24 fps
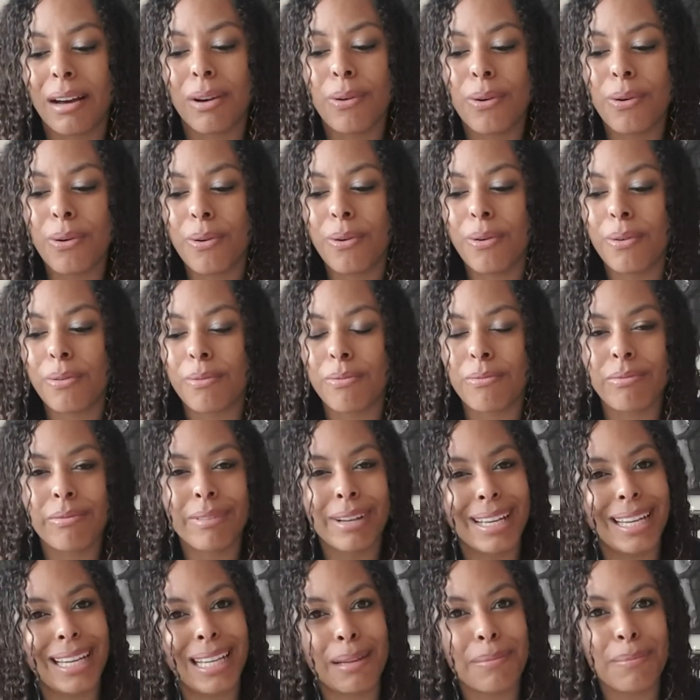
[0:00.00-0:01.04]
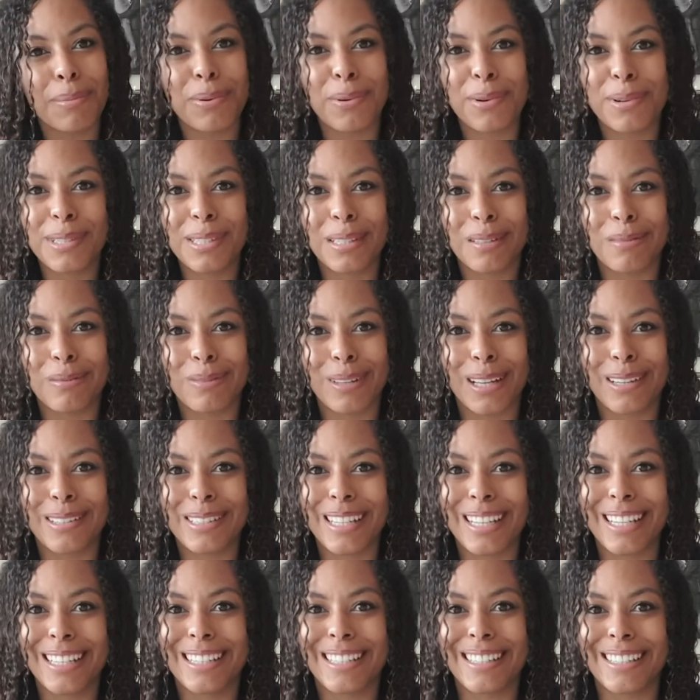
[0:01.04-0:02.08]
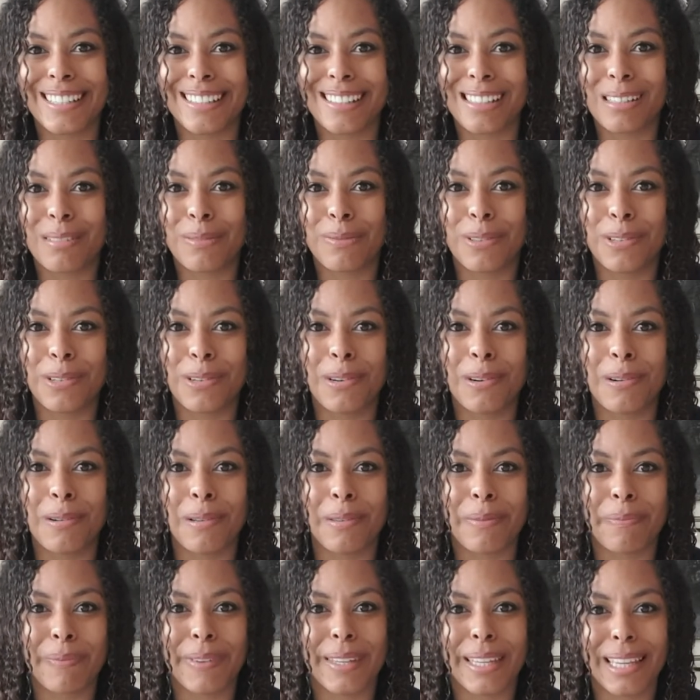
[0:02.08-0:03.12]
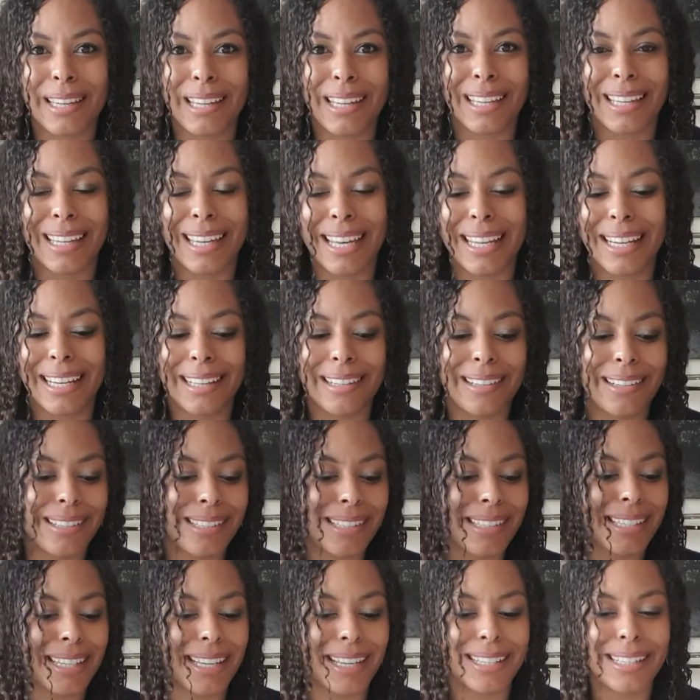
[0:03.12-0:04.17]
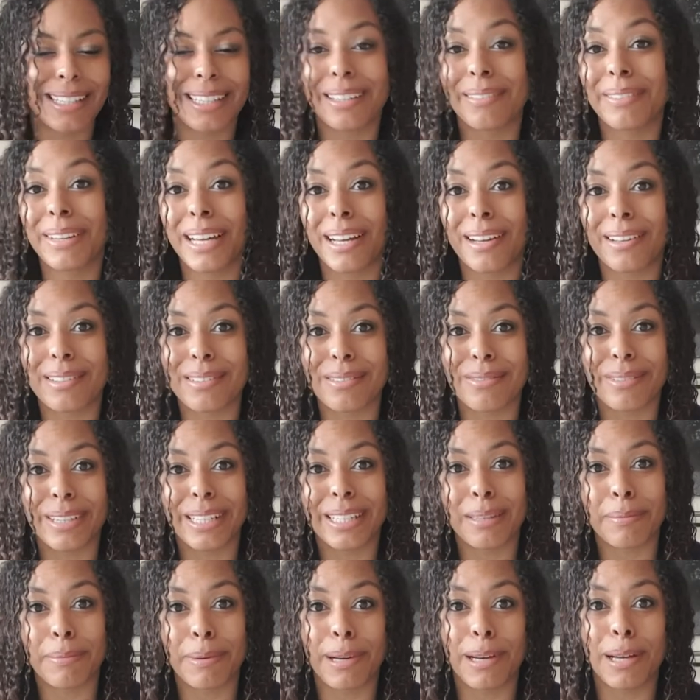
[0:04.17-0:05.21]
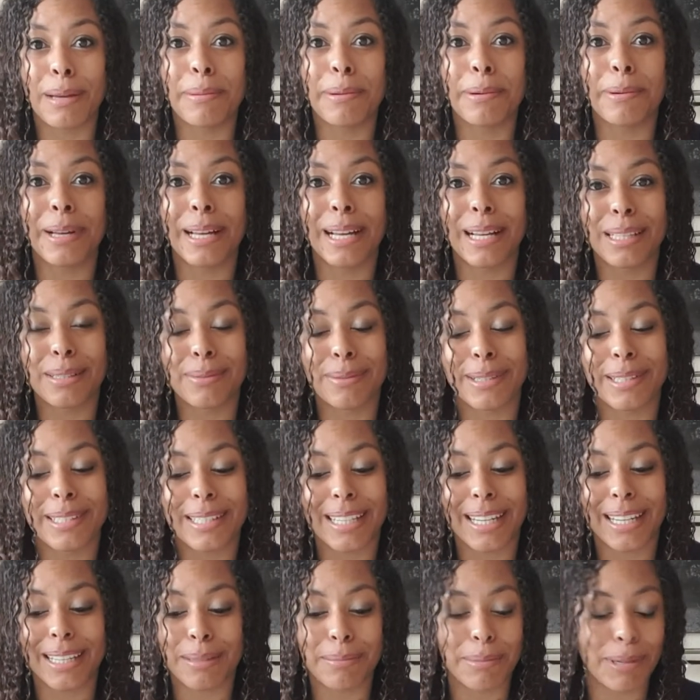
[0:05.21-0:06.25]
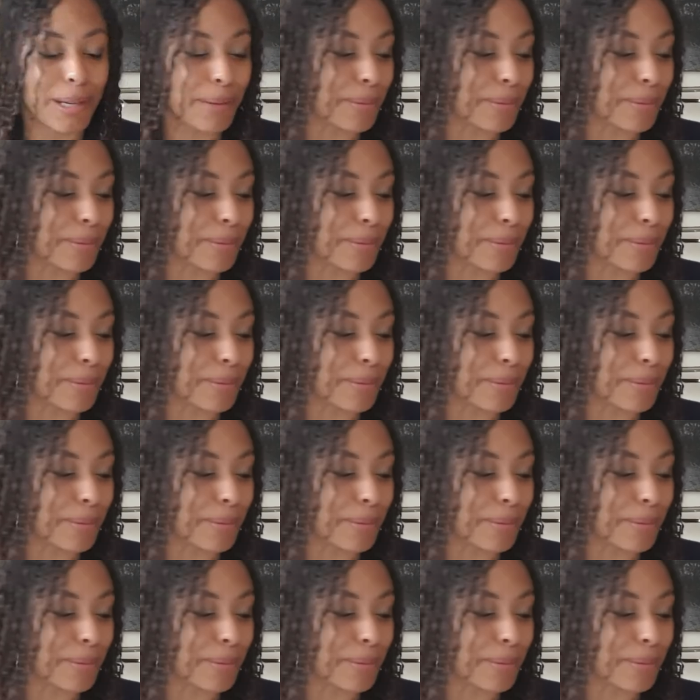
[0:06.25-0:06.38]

All really important foundations for gaining an understanding of how to read the Bible, how to understand the